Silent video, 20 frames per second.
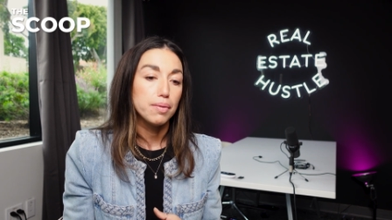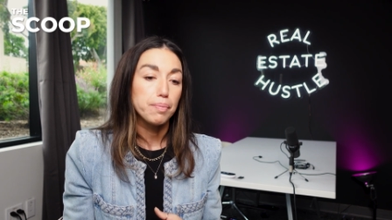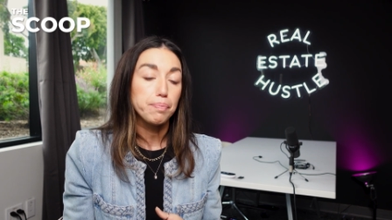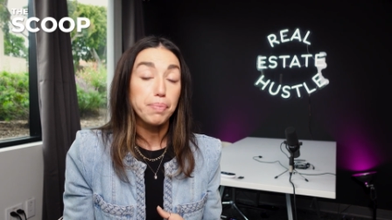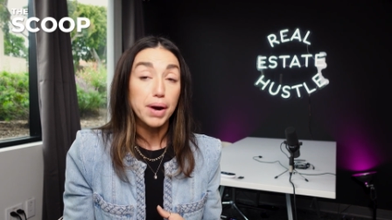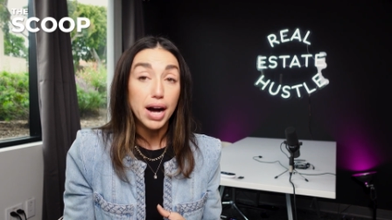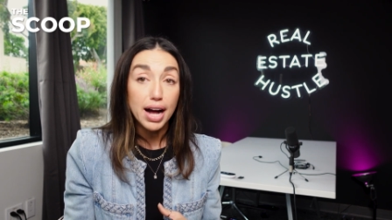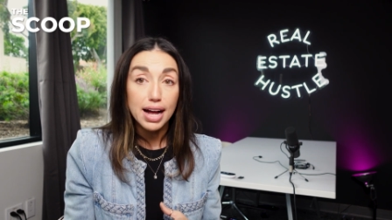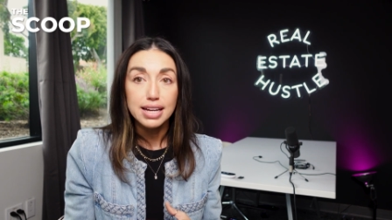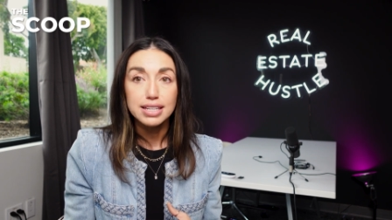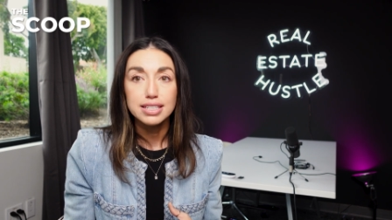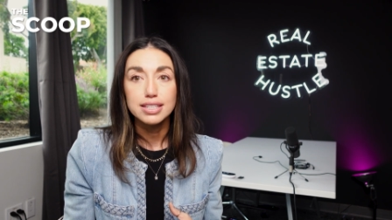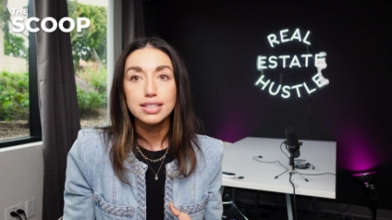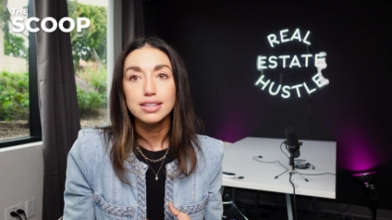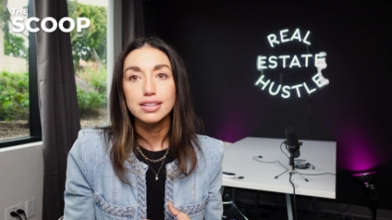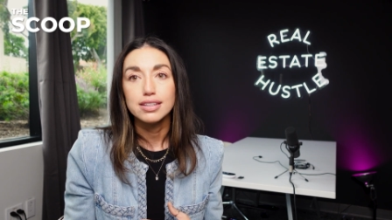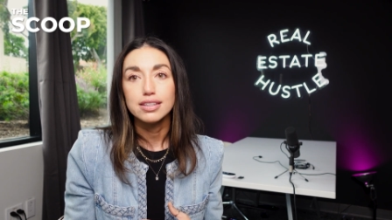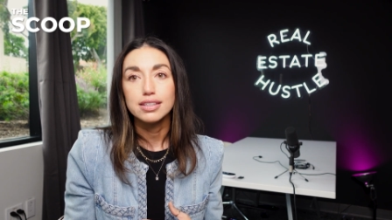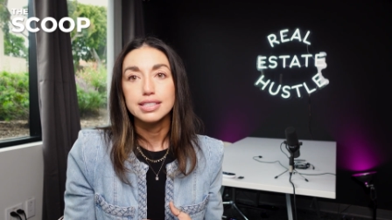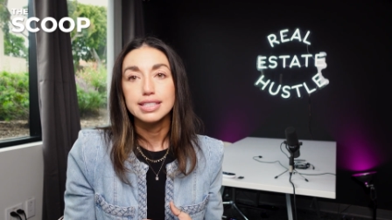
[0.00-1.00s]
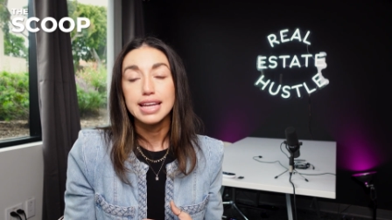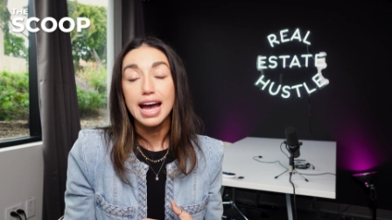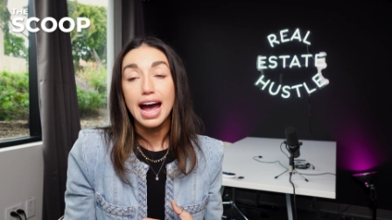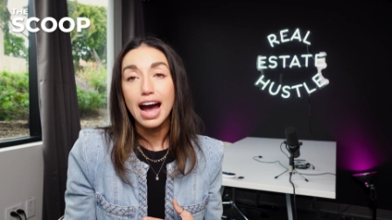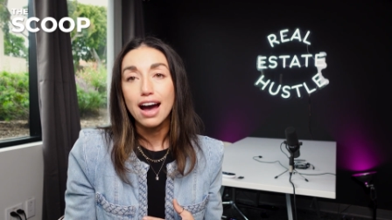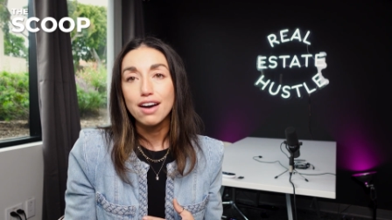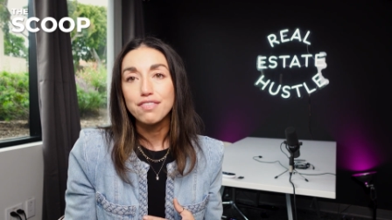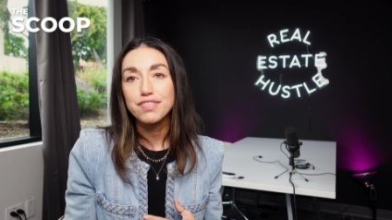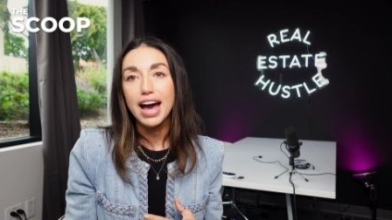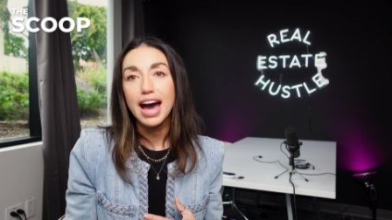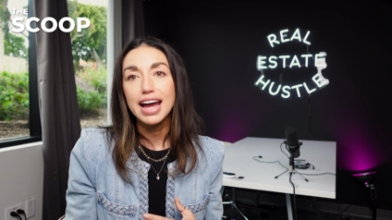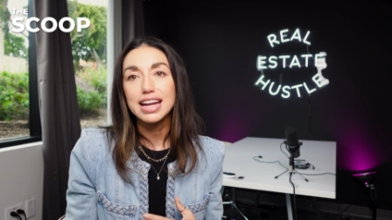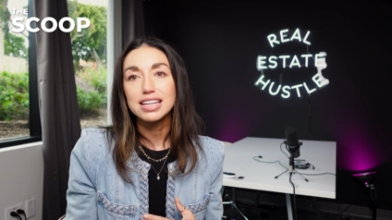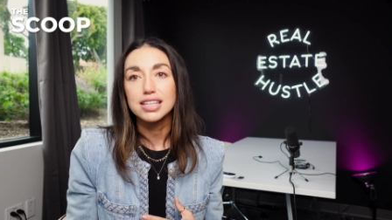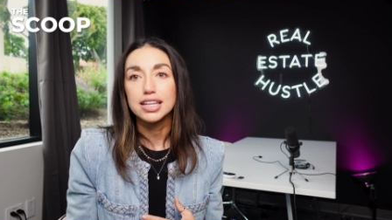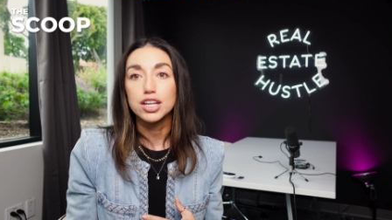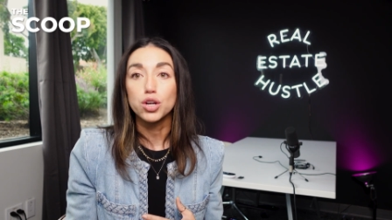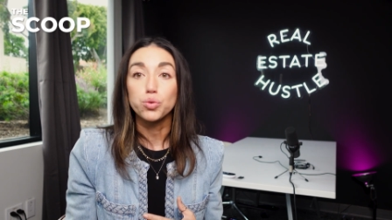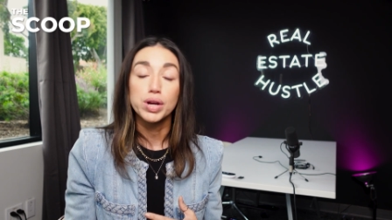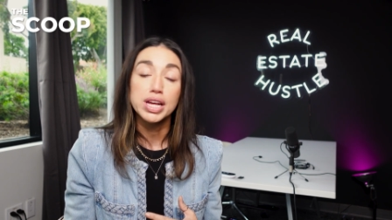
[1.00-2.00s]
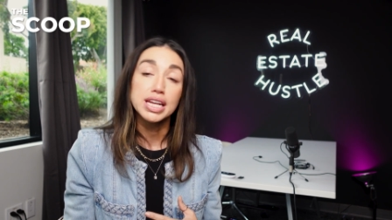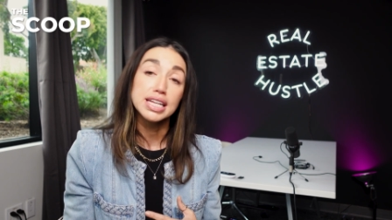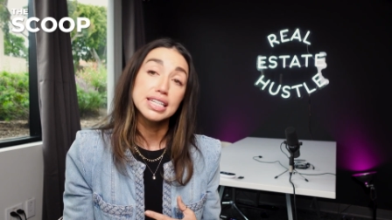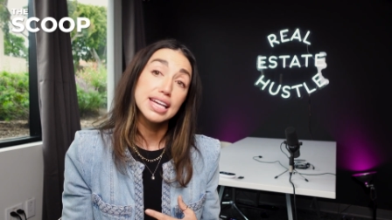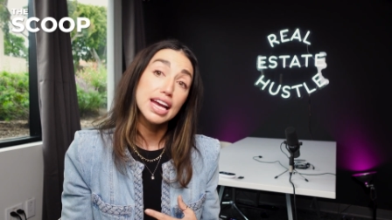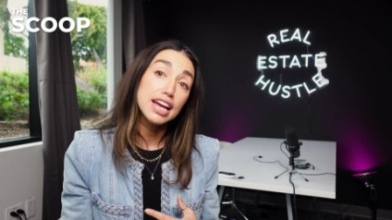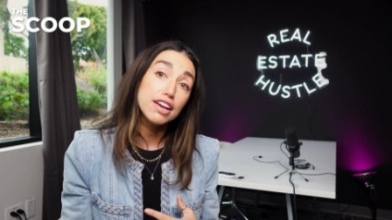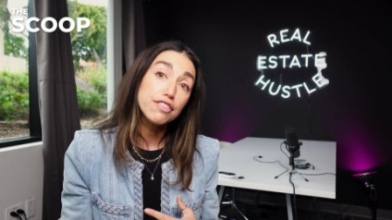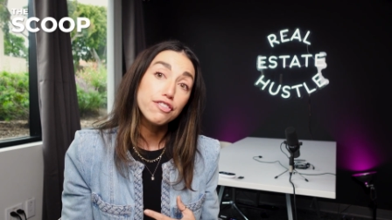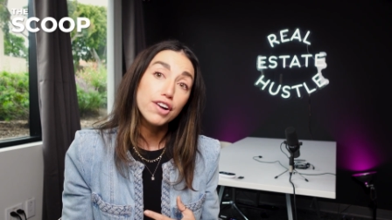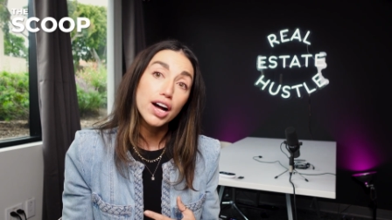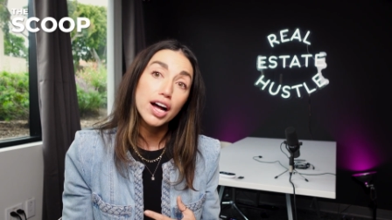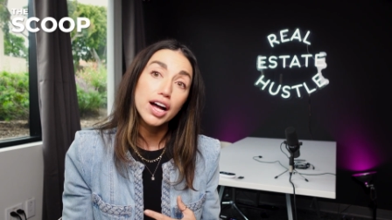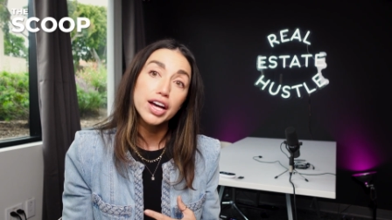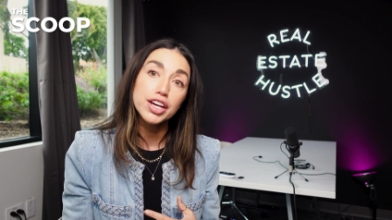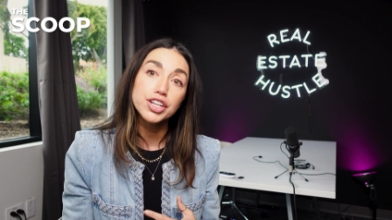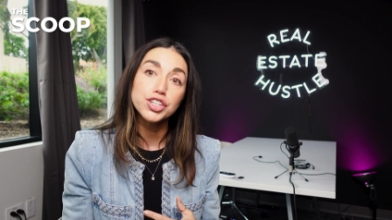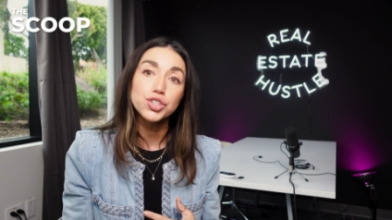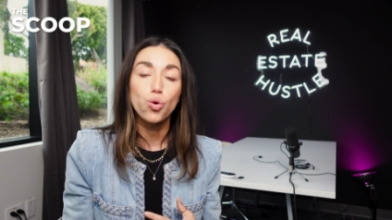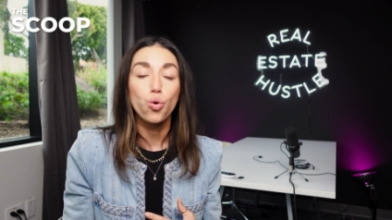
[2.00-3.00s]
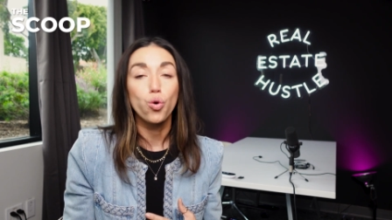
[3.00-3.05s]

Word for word: but to have that as like a rainy day fund